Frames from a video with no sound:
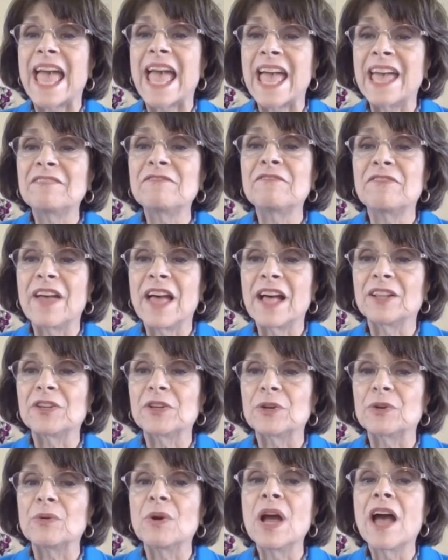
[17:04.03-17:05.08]
and
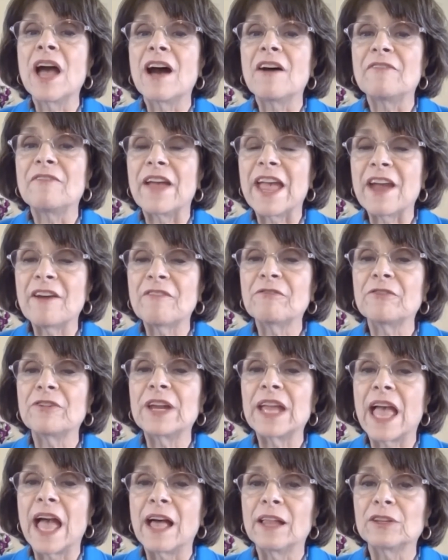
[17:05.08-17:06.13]
value of
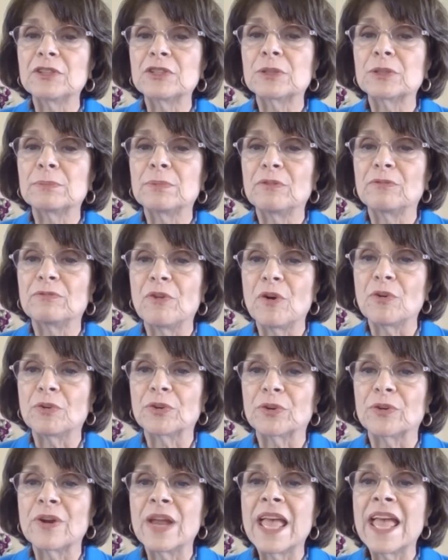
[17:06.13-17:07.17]
every eligible
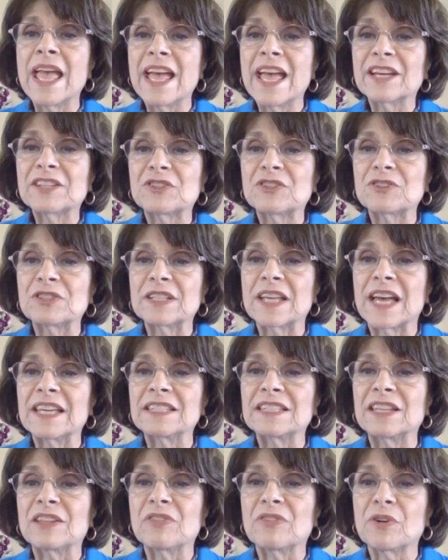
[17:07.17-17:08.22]
voter
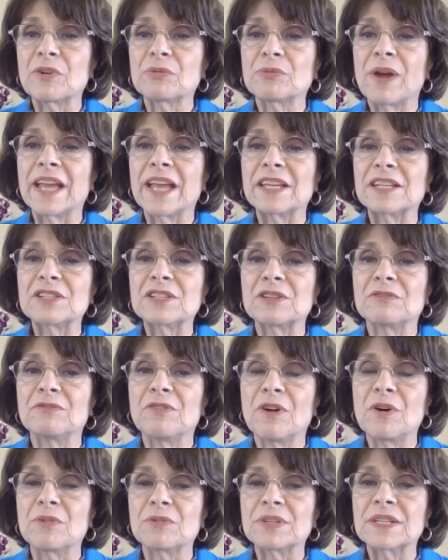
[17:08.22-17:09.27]
exercising their right to
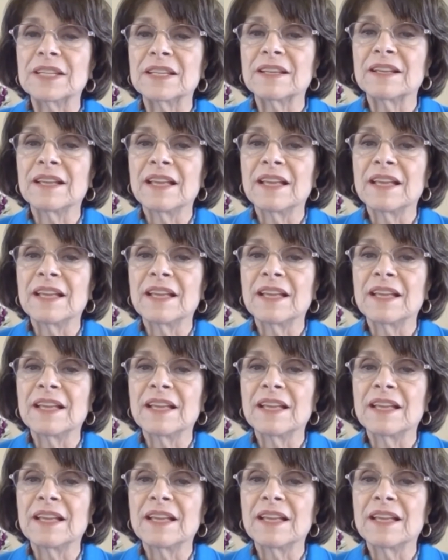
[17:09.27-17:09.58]
vote.